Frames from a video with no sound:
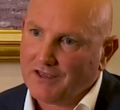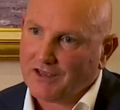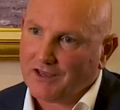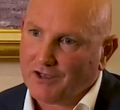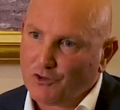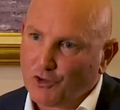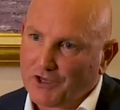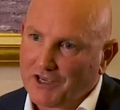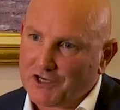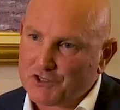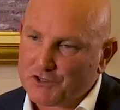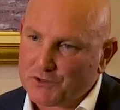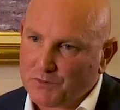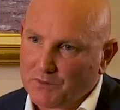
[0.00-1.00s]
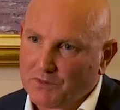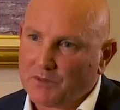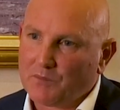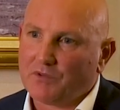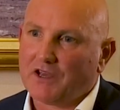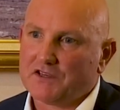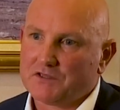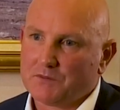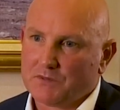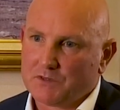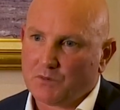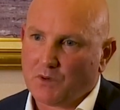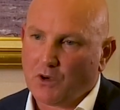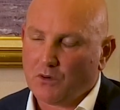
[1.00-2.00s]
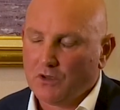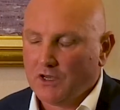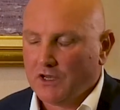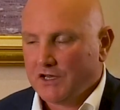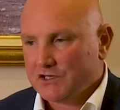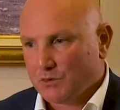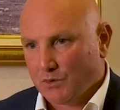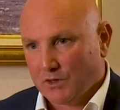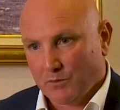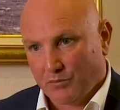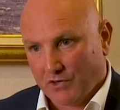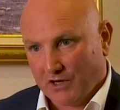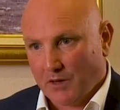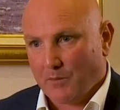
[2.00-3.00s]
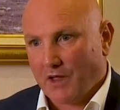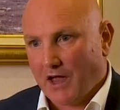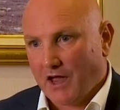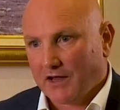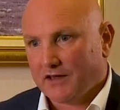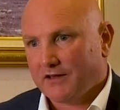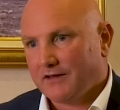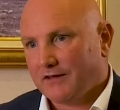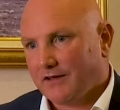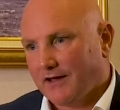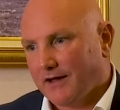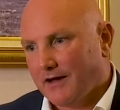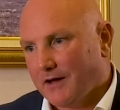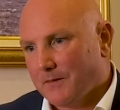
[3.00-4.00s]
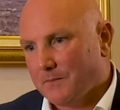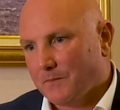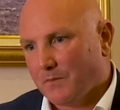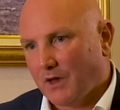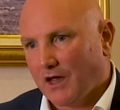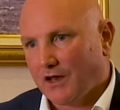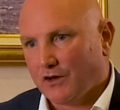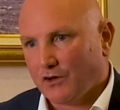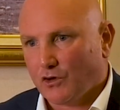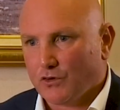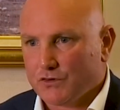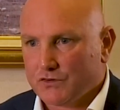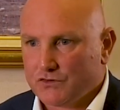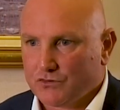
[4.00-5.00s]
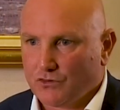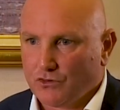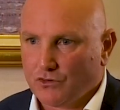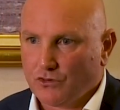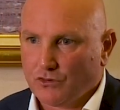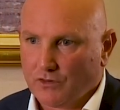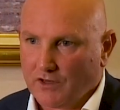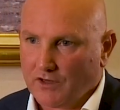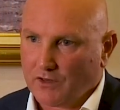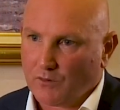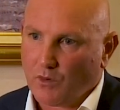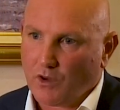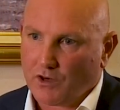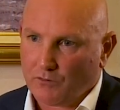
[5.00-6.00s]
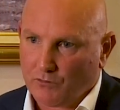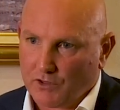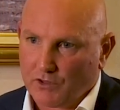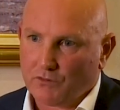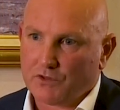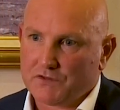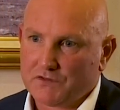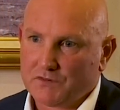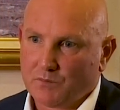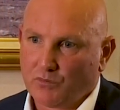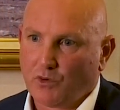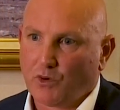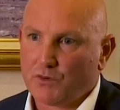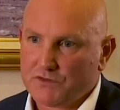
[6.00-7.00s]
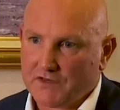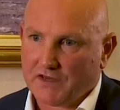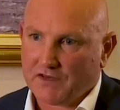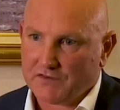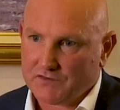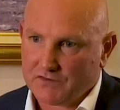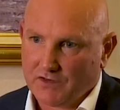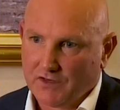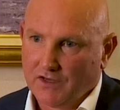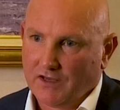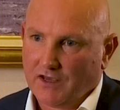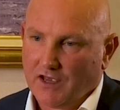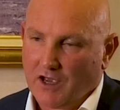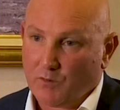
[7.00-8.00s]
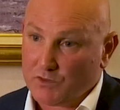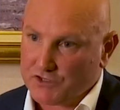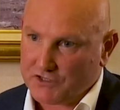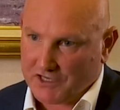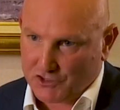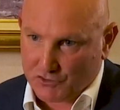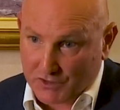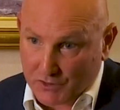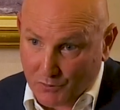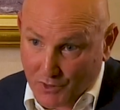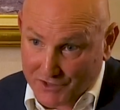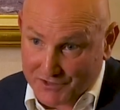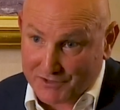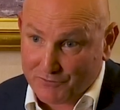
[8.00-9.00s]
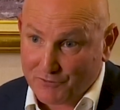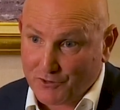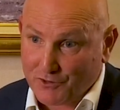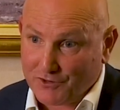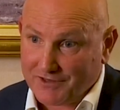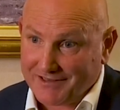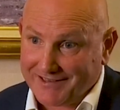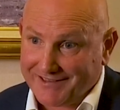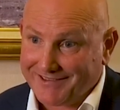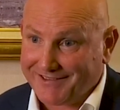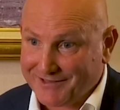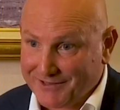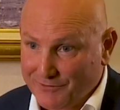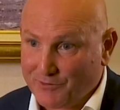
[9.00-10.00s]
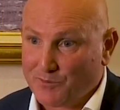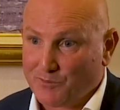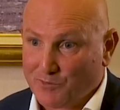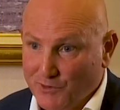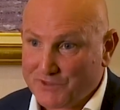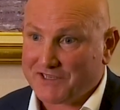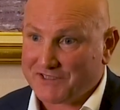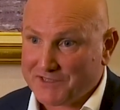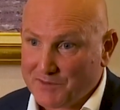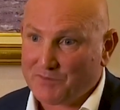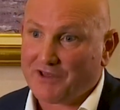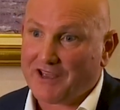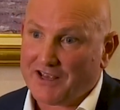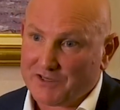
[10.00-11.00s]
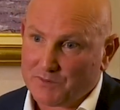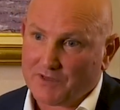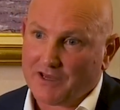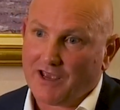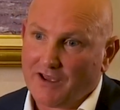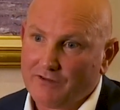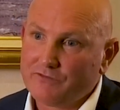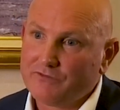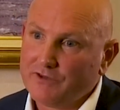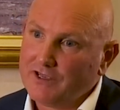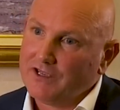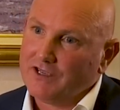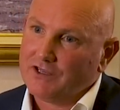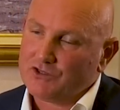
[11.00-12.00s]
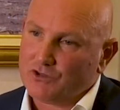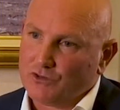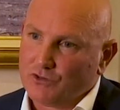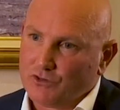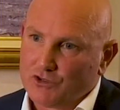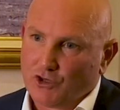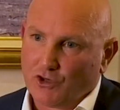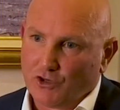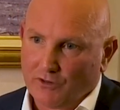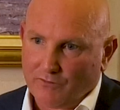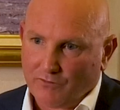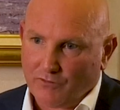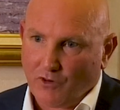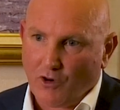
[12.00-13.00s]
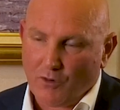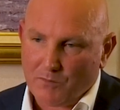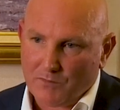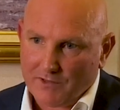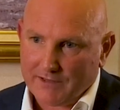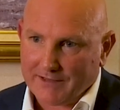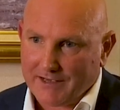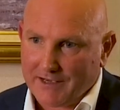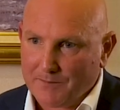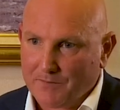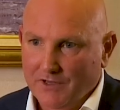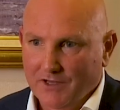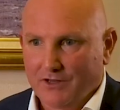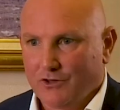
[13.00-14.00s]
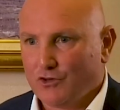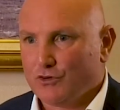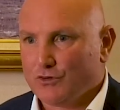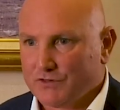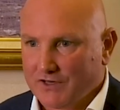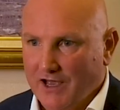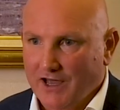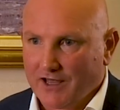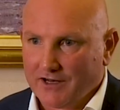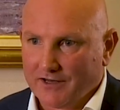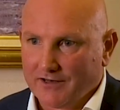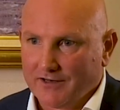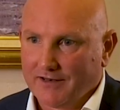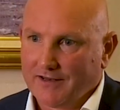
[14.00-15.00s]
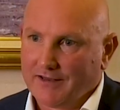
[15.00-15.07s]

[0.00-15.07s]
locations where we can place them as well. So we bring it back and it goes through quite a rigorous process, which is actually quite different in the different processing plants we have, to turn it from used garnet,